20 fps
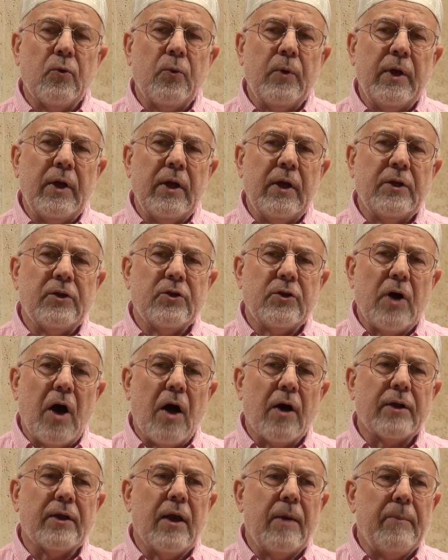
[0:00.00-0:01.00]
we
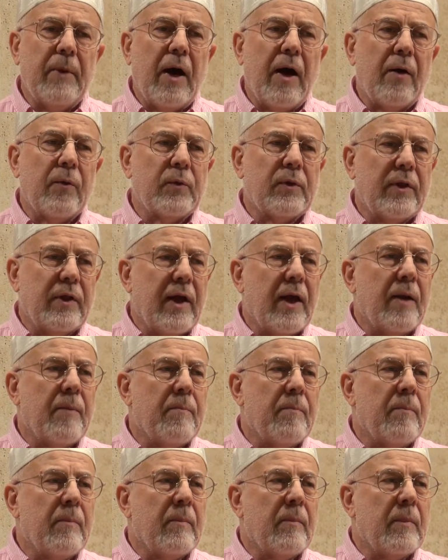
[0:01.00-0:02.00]
talked about
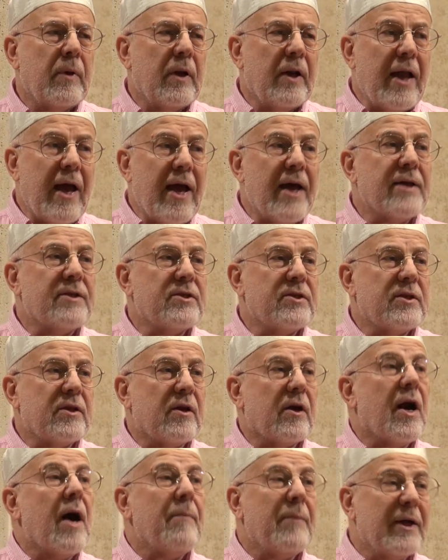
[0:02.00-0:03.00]
them last
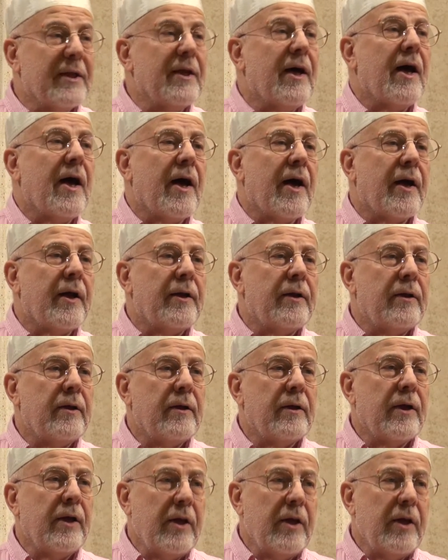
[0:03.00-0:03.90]
Ramadan